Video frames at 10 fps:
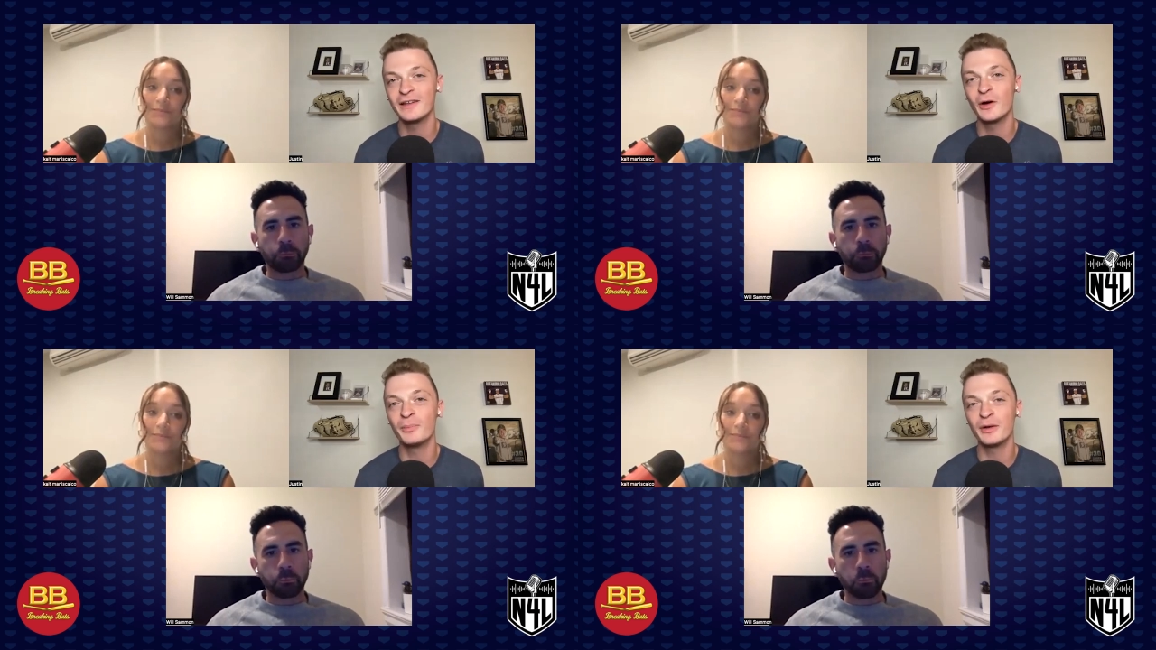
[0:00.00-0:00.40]

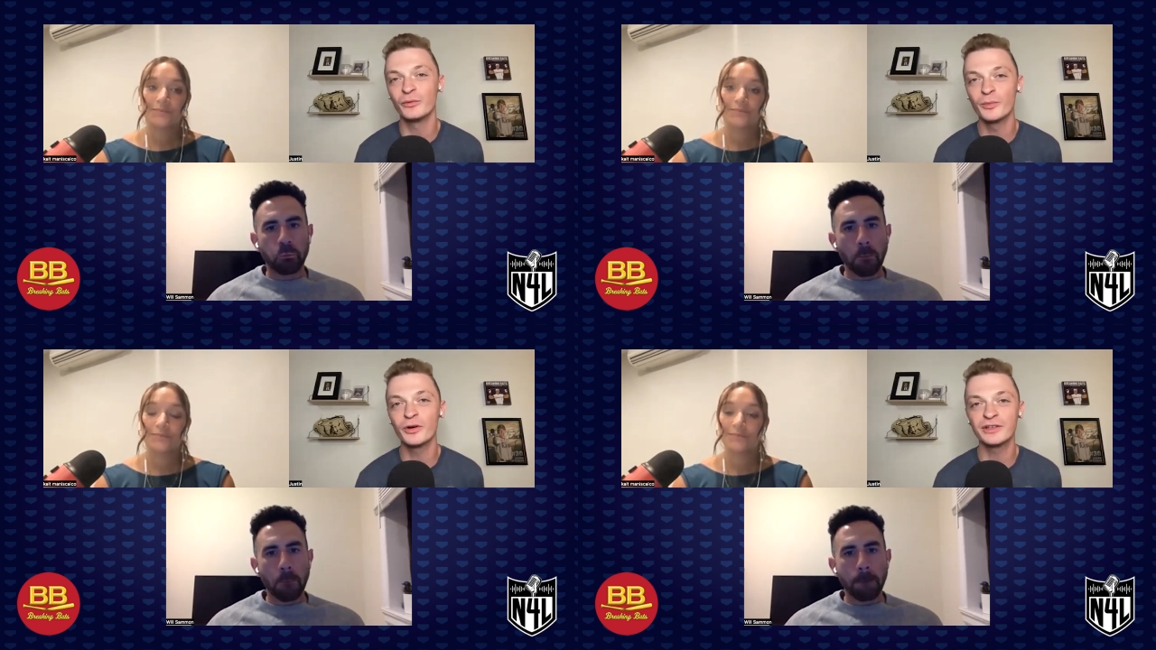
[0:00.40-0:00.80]
Speaker 1: you know,
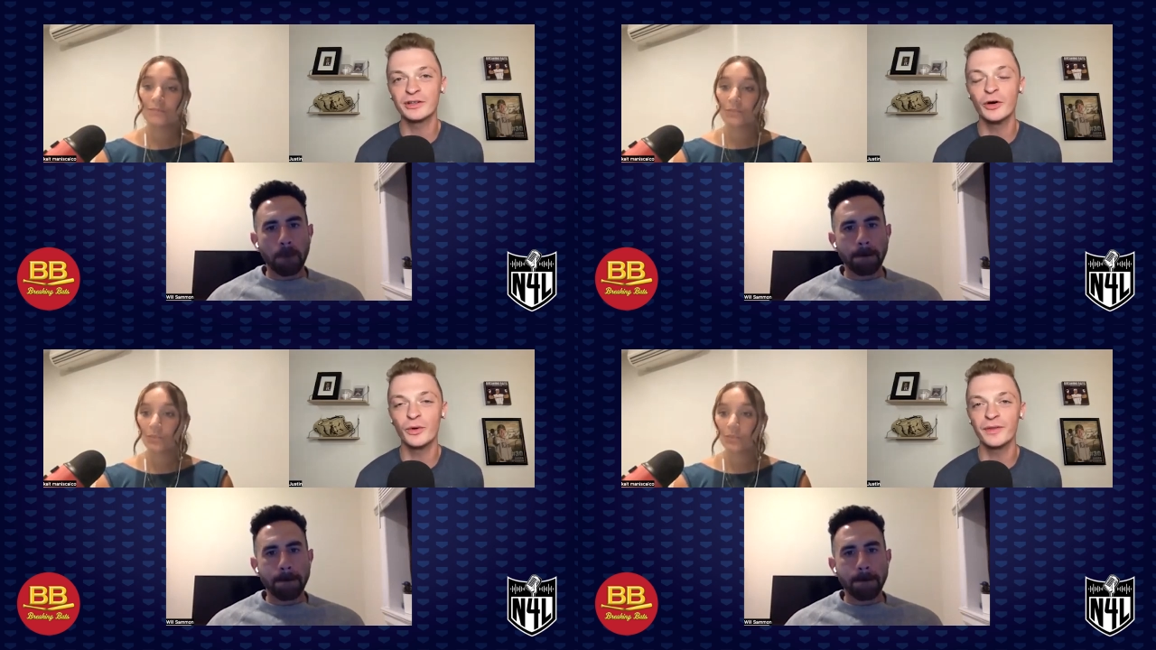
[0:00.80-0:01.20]
been rumored
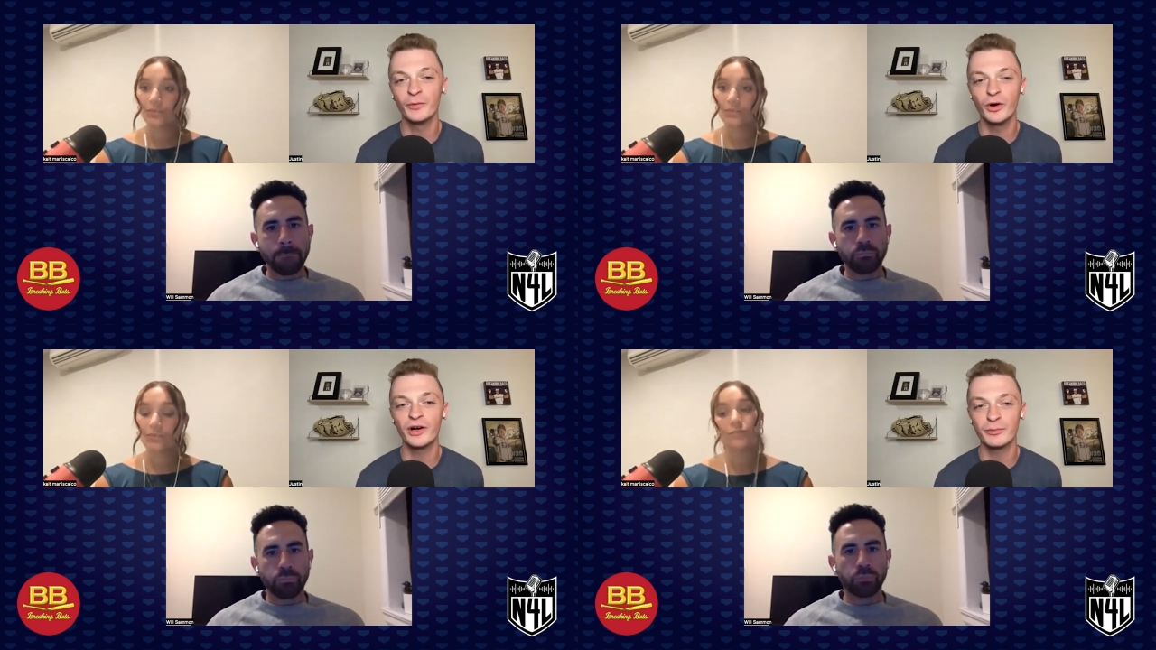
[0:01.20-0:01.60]
to go with
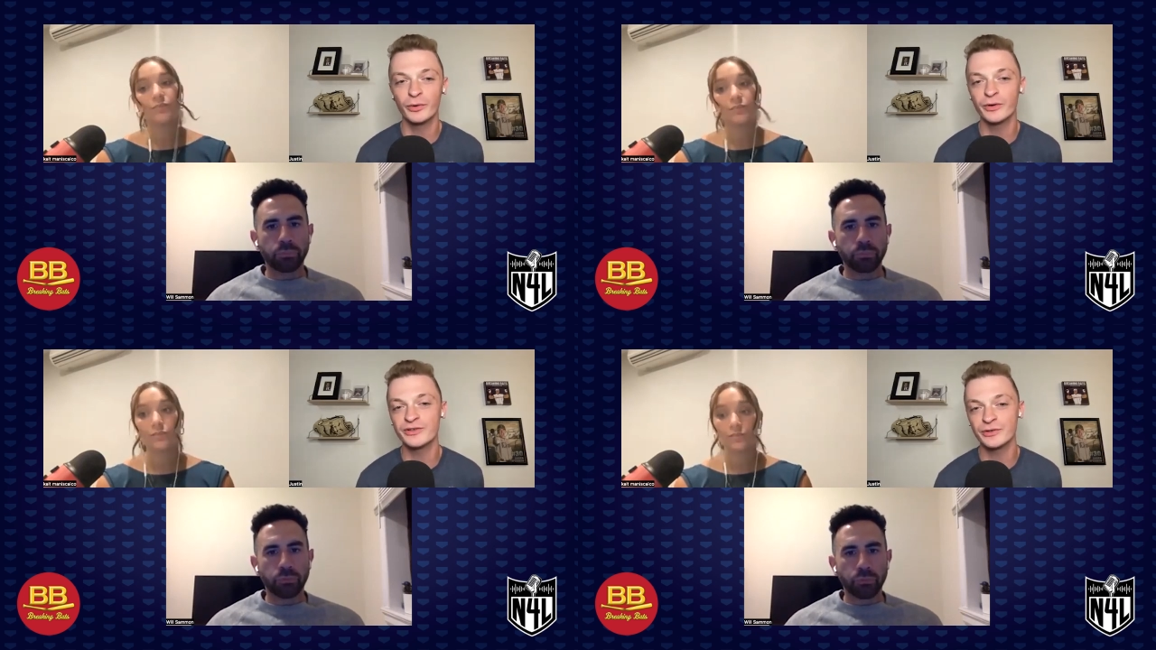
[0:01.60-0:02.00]
the Milwaukee
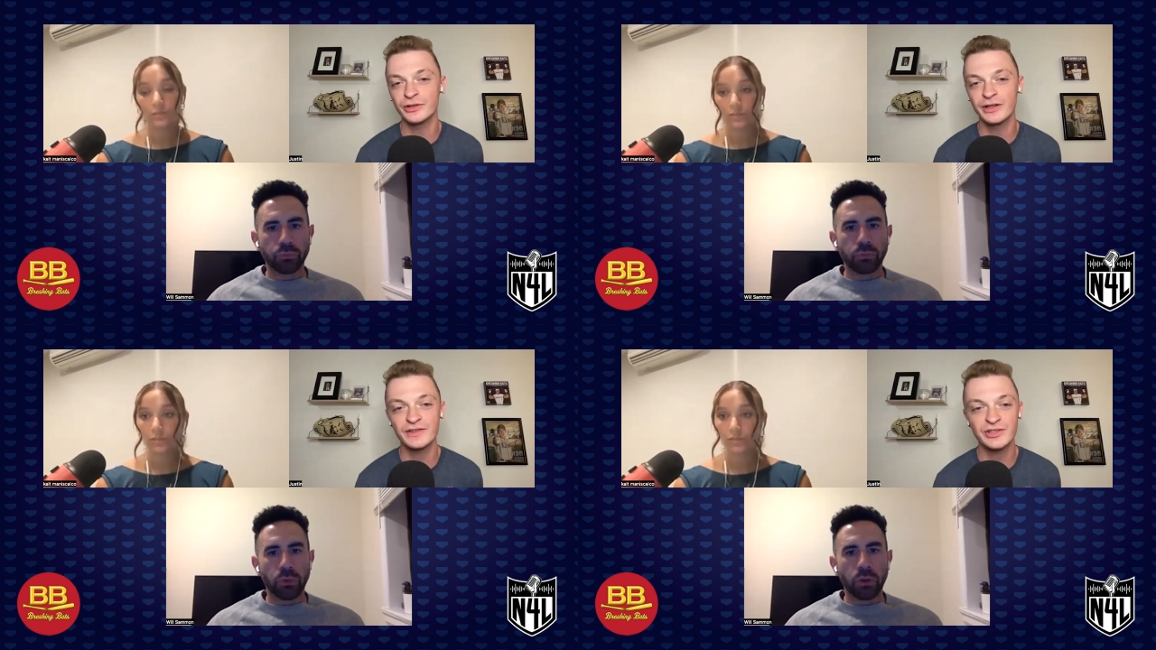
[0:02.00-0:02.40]
Brewers
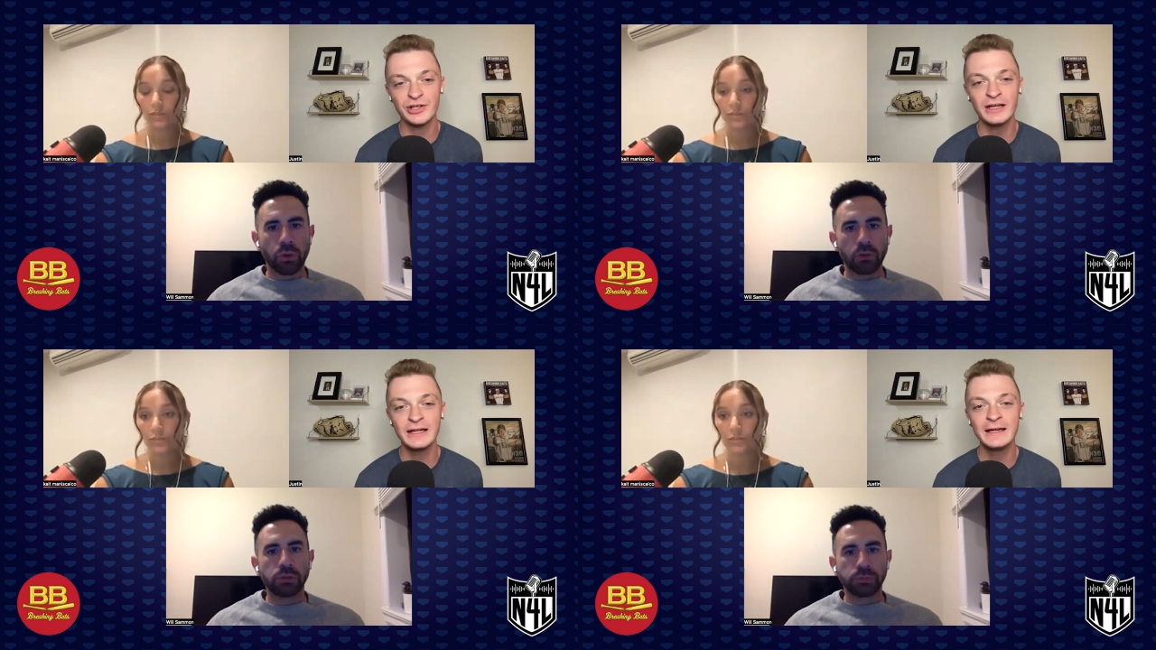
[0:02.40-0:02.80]
earlier this
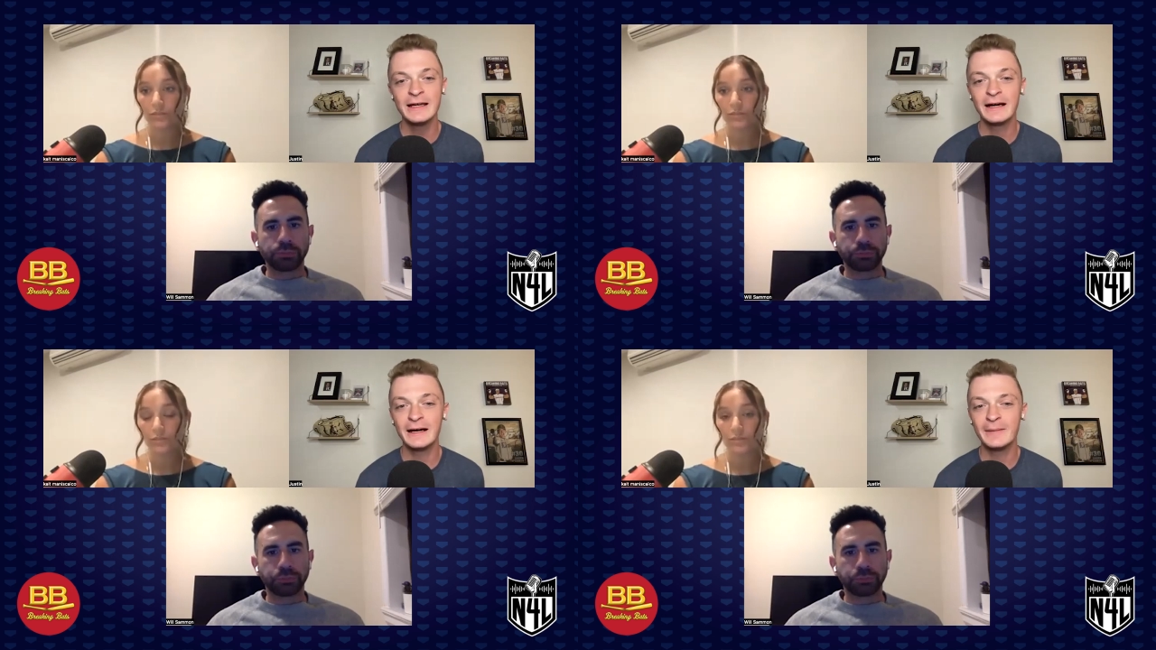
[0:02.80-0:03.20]
year.
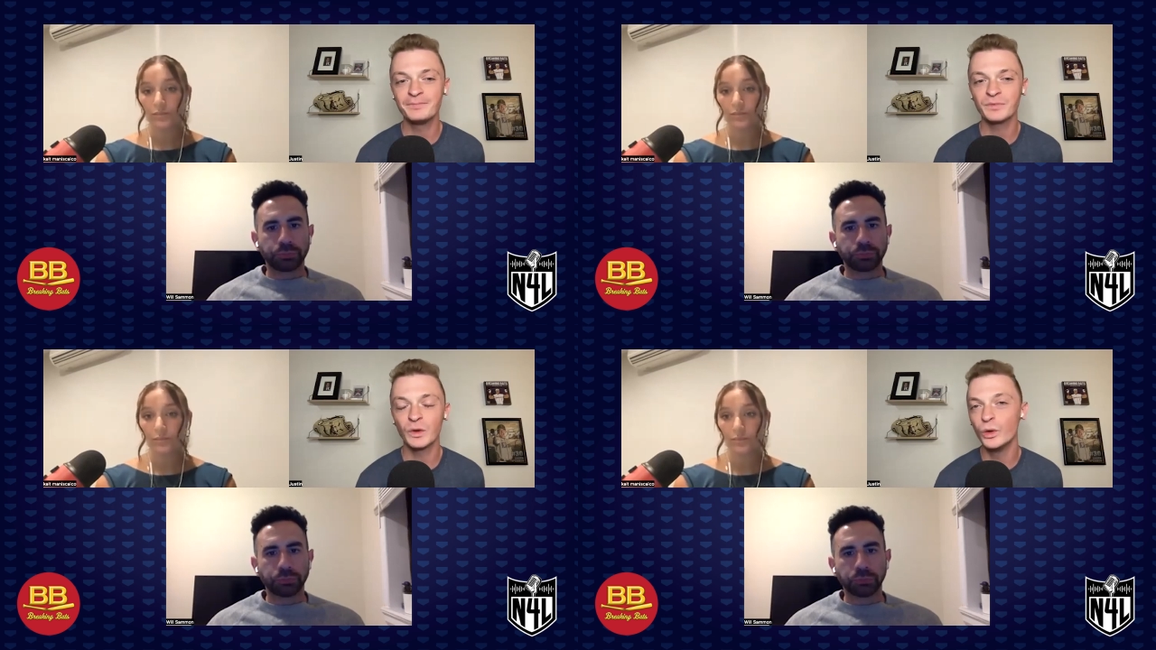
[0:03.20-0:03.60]

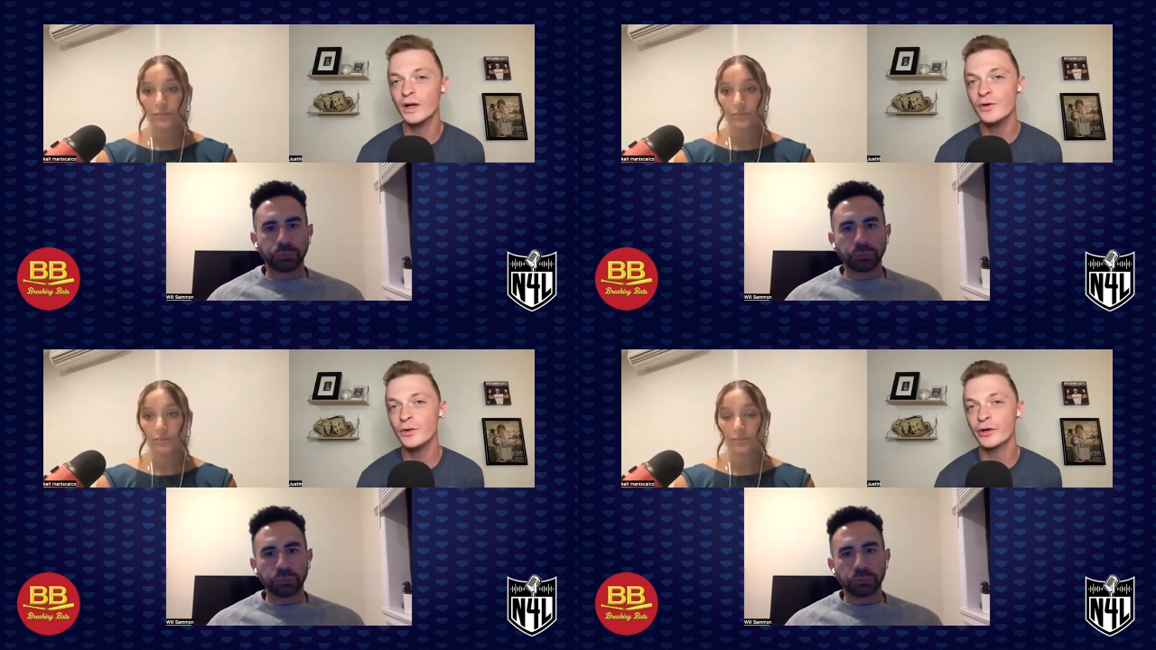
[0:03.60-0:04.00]
Um,
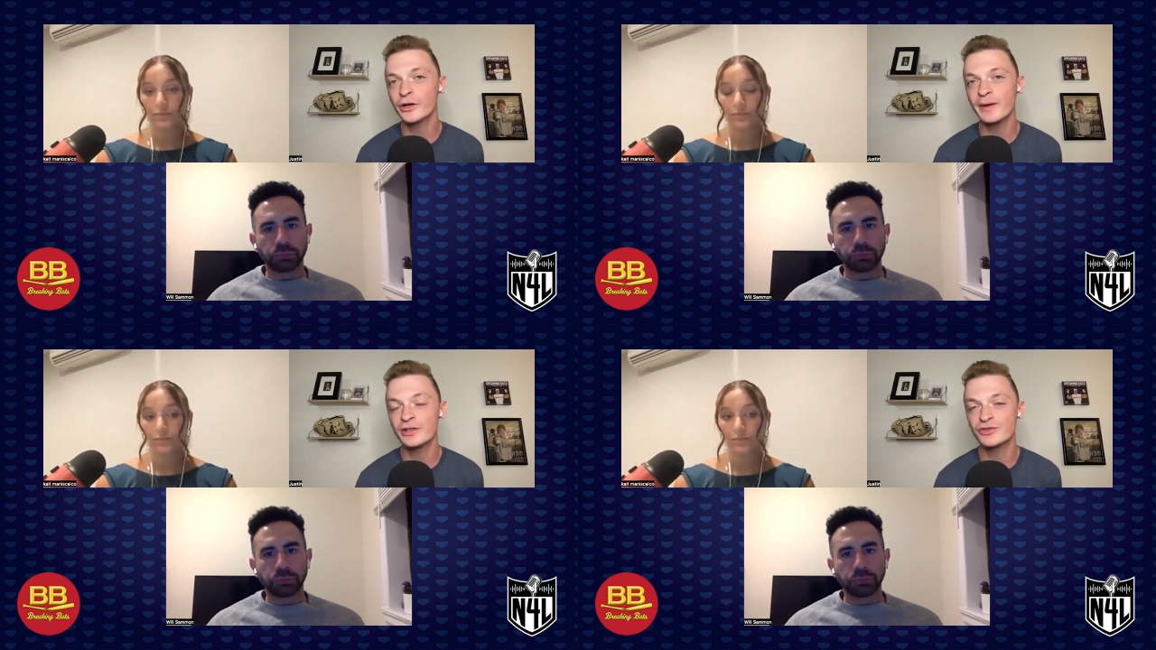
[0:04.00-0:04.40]
what have you
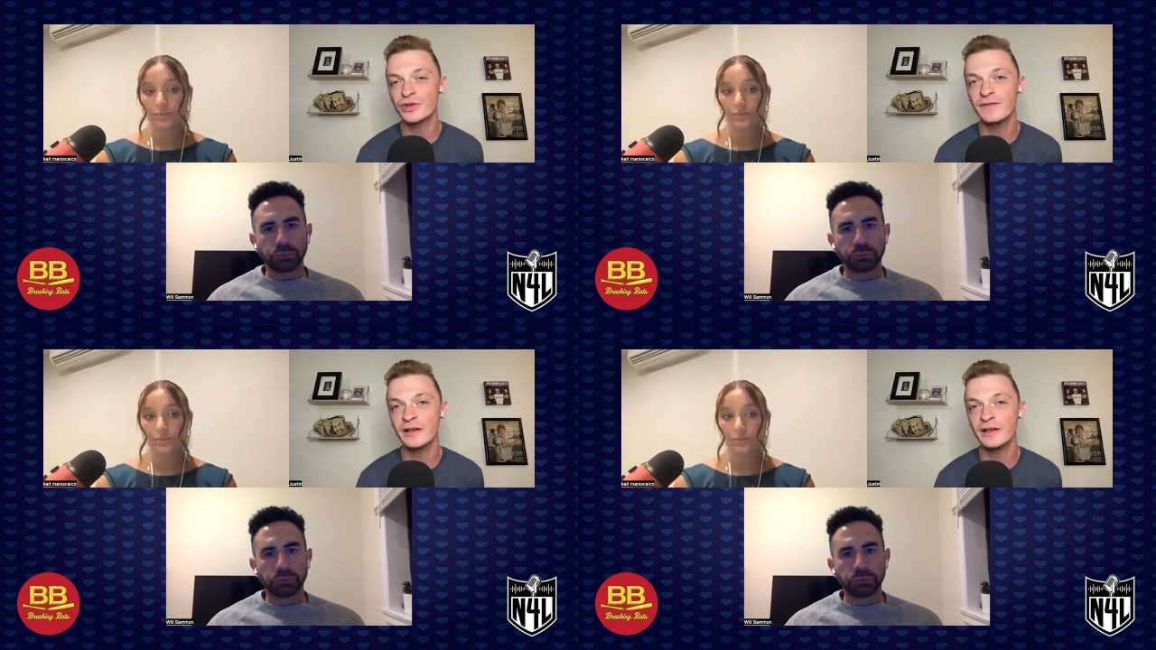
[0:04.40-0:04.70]
heard about his trade